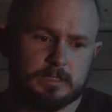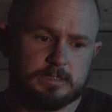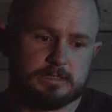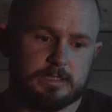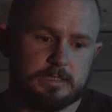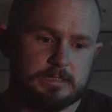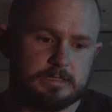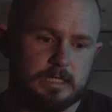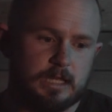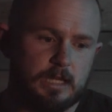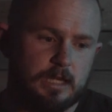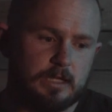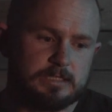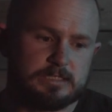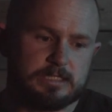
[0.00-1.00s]
So these
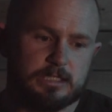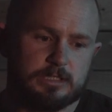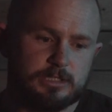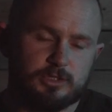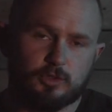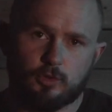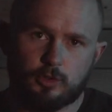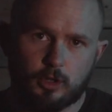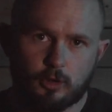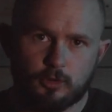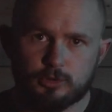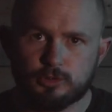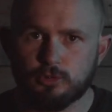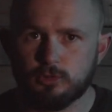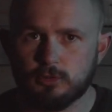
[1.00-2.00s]
are essentially your
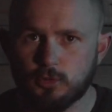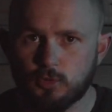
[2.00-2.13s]
go-to